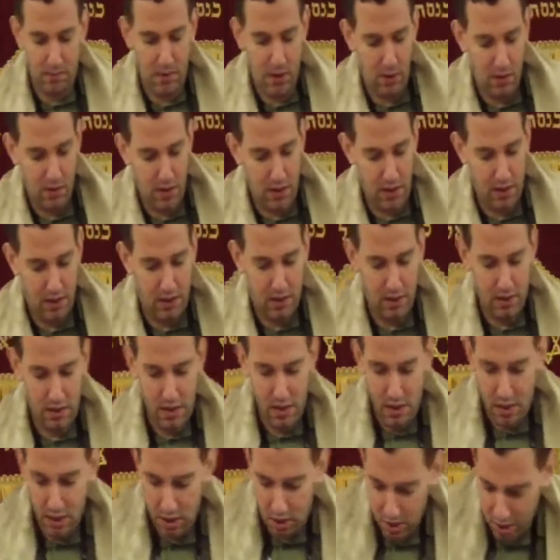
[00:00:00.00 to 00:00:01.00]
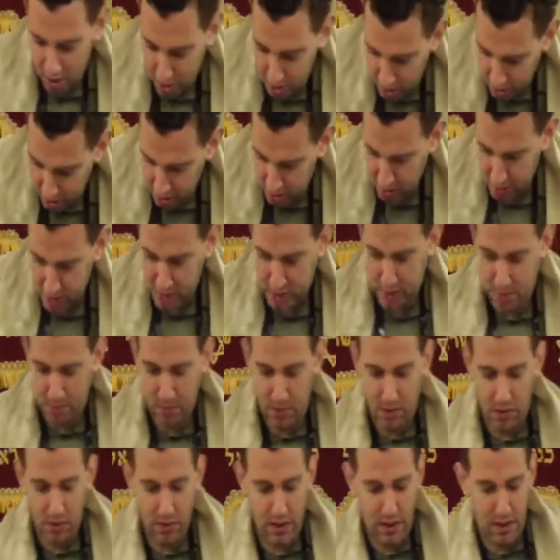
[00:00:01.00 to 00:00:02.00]
HaMoed, or Chol
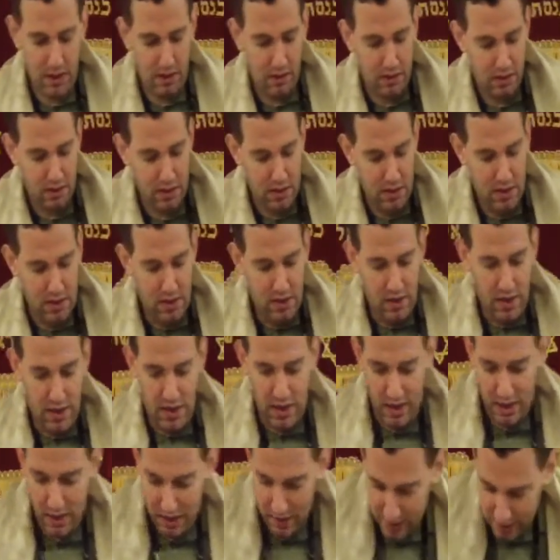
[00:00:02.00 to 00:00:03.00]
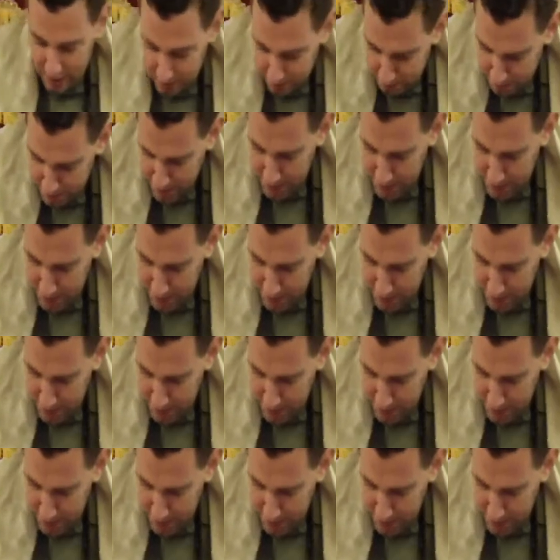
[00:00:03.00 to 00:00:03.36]
HaMoed. And